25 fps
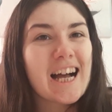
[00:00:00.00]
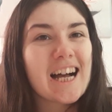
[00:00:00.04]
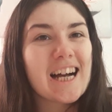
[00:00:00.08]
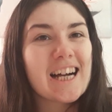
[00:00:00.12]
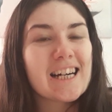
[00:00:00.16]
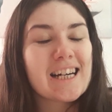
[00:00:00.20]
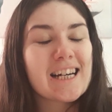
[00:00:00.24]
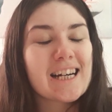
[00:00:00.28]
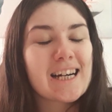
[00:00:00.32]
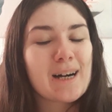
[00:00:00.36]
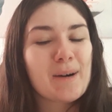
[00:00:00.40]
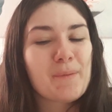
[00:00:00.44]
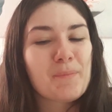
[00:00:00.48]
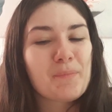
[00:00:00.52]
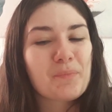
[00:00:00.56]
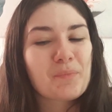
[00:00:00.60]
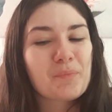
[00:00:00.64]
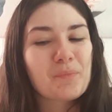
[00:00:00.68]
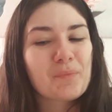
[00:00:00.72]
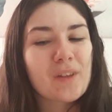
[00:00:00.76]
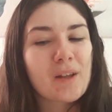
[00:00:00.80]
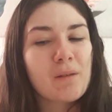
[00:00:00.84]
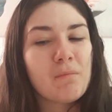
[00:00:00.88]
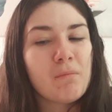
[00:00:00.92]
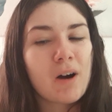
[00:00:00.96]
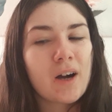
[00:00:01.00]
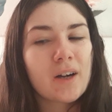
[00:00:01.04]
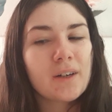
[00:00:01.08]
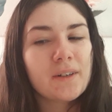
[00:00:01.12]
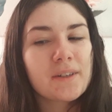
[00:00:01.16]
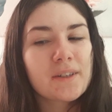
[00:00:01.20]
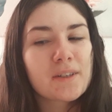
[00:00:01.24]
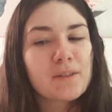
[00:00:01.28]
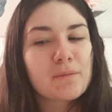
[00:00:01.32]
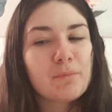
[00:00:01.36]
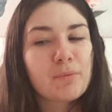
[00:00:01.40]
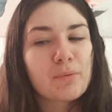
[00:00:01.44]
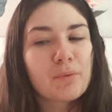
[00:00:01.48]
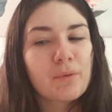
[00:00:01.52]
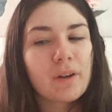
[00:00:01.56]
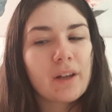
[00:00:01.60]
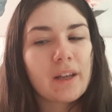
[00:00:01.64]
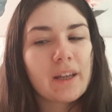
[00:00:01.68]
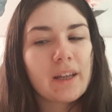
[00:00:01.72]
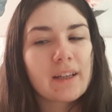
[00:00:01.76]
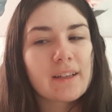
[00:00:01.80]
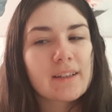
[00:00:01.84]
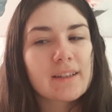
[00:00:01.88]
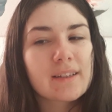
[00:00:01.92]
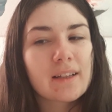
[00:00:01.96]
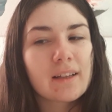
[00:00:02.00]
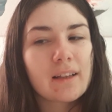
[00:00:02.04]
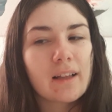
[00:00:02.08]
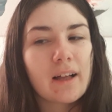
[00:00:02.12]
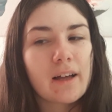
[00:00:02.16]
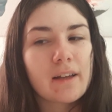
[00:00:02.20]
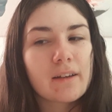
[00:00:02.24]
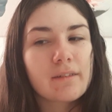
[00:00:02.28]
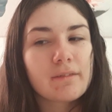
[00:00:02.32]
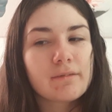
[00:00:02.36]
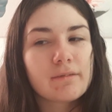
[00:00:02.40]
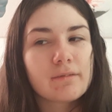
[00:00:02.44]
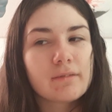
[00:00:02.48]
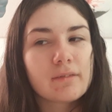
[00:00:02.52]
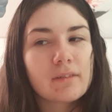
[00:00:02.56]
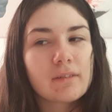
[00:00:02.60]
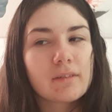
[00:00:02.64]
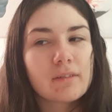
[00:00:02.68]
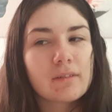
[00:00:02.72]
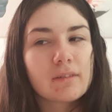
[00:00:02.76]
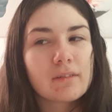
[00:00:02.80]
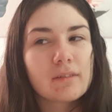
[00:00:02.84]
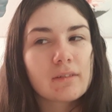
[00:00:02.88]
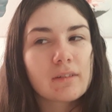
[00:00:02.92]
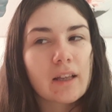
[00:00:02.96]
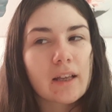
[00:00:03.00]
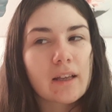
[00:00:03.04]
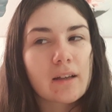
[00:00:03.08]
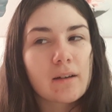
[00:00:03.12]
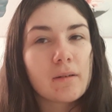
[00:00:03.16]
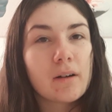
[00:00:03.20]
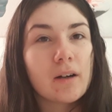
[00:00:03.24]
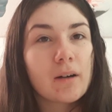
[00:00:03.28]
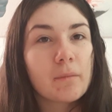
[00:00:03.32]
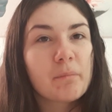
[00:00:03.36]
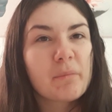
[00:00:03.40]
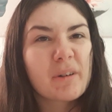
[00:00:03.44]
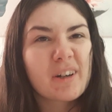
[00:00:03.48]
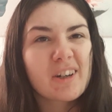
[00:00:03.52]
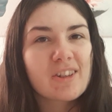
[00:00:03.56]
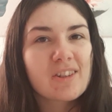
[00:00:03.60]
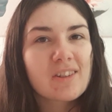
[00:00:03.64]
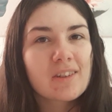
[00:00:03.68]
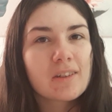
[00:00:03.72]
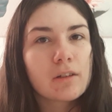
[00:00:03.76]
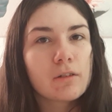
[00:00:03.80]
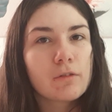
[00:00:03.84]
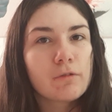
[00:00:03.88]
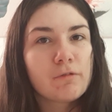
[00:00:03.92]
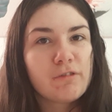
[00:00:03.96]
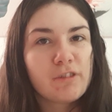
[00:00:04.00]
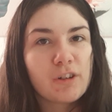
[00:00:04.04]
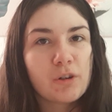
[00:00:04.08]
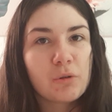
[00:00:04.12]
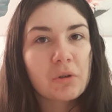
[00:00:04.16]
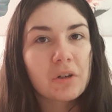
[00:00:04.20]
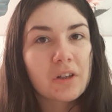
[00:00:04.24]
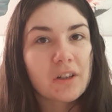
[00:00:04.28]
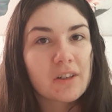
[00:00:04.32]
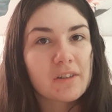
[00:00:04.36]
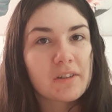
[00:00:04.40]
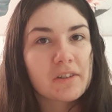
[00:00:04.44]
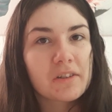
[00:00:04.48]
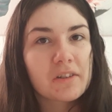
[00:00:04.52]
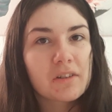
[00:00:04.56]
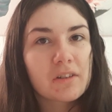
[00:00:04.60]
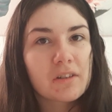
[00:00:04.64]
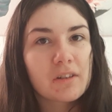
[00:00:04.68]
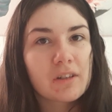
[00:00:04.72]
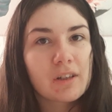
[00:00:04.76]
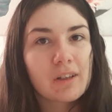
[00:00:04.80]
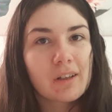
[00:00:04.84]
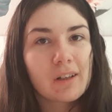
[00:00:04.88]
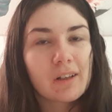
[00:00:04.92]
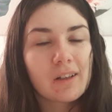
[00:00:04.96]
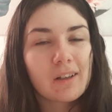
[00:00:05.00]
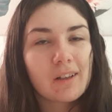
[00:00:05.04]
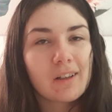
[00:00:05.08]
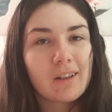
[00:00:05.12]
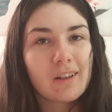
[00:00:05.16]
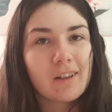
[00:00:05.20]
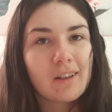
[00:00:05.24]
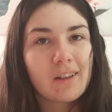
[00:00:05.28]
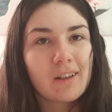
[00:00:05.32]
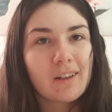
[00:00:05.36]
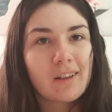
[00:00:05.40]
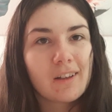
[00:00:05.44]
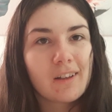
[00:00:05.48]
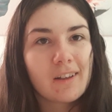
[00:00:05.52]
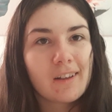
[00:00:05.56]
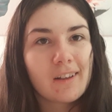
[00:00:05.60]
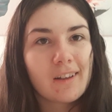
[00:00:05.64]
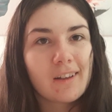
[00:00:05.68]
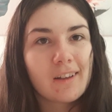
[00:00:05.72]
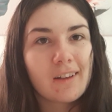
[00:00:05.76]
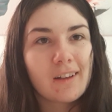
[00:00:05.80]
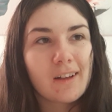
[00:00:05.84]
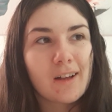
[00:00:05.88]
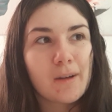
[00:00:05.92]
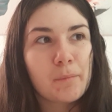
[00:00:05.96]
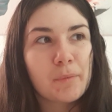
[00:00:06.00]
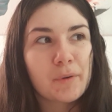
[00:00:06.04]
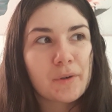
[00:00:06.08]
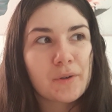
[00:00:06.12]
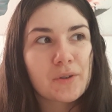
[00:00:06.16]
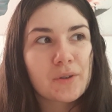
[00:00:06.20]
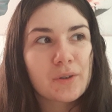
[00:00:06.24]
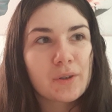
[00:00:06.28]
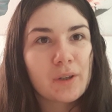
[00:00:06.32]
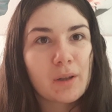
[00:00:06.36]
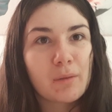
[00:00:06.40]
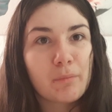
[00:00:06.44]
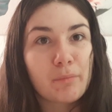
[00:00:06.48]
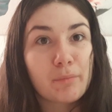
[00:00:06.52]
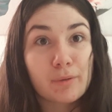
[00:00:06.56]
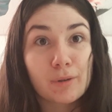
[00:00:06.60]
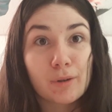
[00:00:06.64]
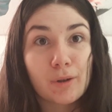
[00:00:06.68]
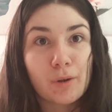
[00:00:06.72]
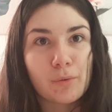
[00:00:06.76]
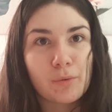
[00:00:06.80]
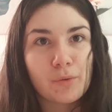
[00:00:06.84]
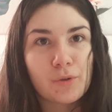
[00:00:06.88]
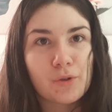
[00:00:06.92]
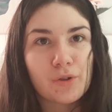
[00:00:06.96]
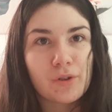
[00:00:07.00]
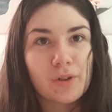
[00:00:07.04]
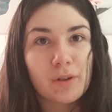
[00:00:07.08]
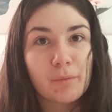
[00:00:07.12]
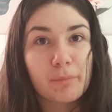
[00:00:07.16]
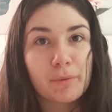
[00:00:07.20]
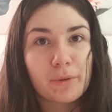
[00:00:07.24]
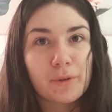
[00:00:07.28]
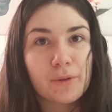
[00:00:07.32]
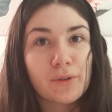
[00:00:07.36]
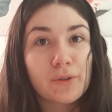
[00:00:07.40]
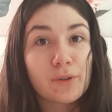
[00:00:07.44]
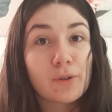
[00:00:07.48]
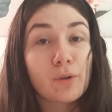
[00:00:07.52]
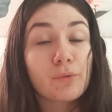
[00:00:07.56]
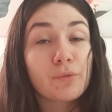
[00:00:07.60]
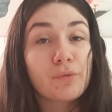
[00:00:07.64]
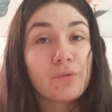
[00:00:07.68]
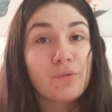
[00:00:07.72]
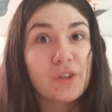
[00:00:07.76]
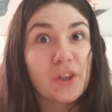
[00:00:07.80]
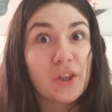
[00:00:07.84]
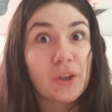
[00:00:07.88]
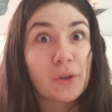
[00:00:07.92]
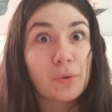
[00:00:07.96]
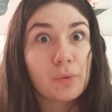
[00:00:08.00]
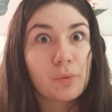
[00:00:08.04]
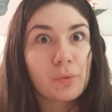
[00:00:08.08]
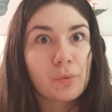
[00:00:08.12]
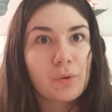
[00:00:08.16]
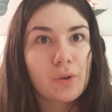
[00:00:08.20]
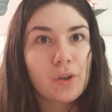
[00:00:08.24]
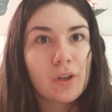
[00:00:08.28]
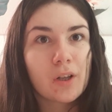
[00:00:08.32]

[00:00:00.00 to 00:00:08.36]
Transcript: um, Mars brings a lot of like a, a personal focus, a personal approach, a personal view.